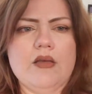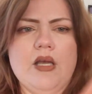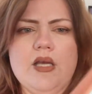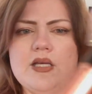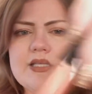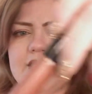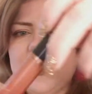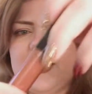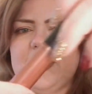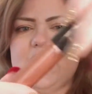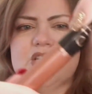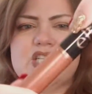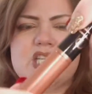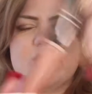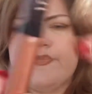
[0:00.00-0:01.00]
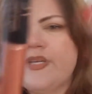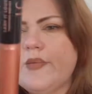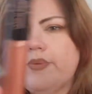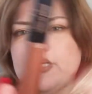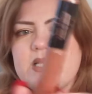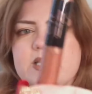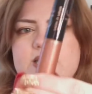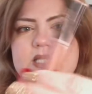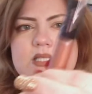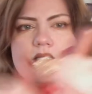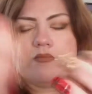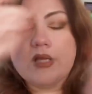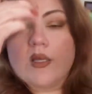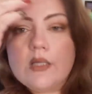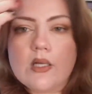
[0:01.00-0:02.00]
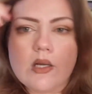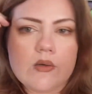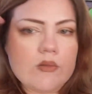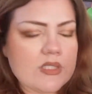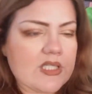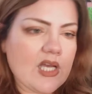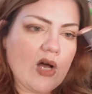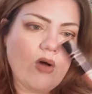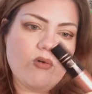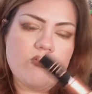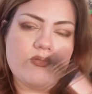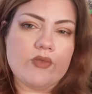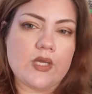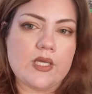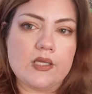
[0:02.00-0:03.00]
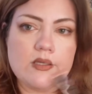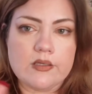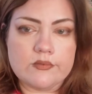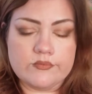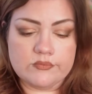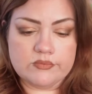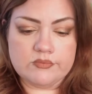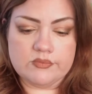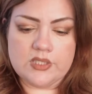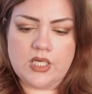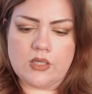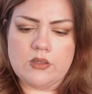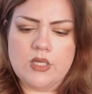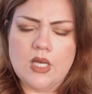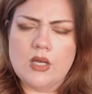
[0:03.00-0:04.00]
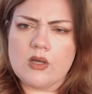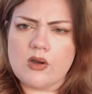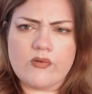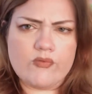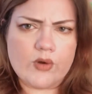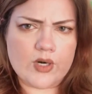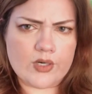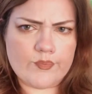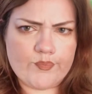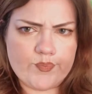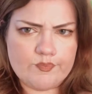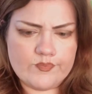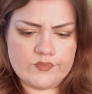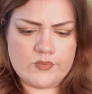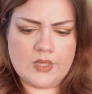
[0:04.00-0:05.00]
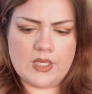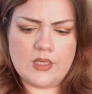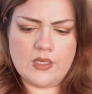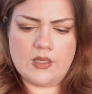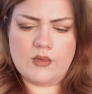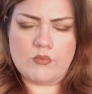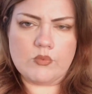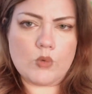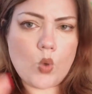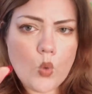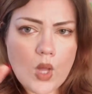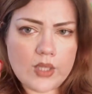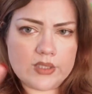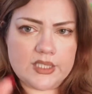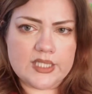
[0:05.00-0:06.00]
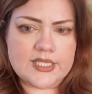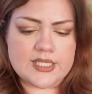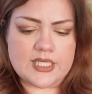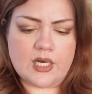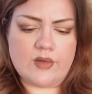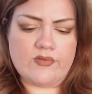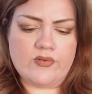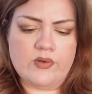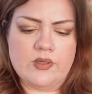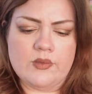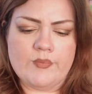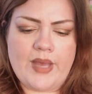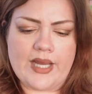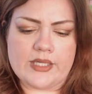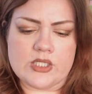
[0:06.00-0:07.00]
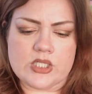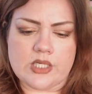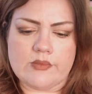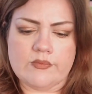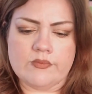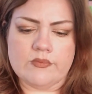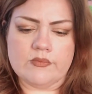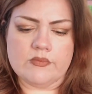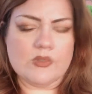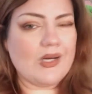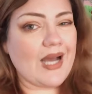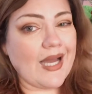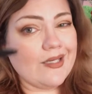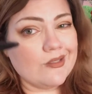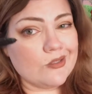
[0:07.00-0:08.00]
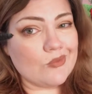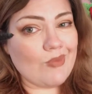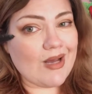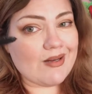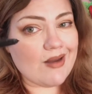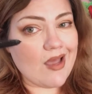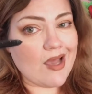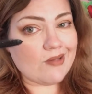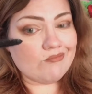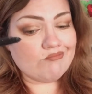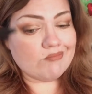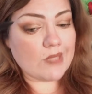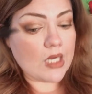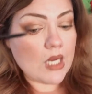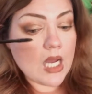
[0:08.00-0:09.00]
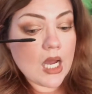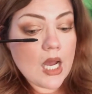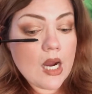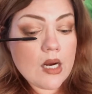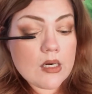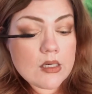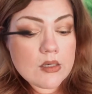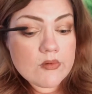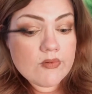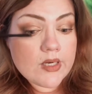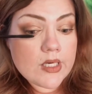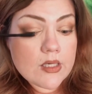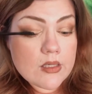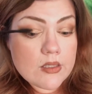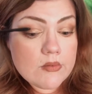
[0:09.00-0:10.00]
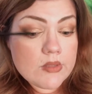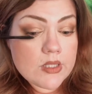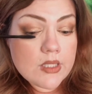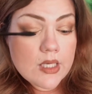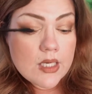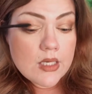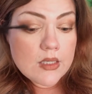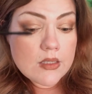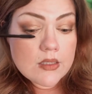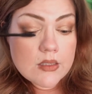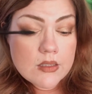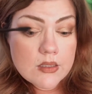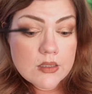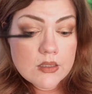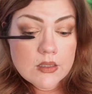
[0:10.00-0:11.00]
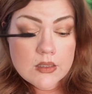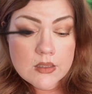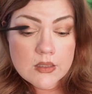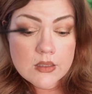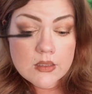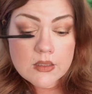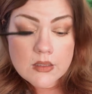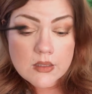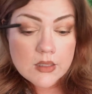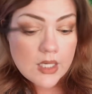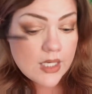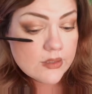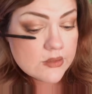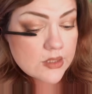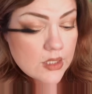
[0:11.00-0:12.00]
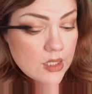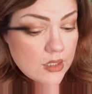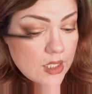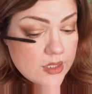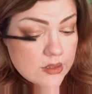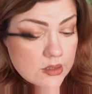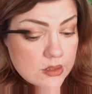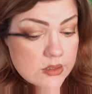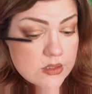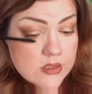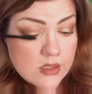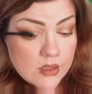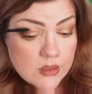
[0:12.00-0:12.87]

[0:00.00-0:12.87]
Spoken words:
slightly cheapy, but it's, you know, it's e.l.f. They, you know, go for quality instead of packaging. Well, I don't know about that. I don't know if I agree with that. I don't think I like this,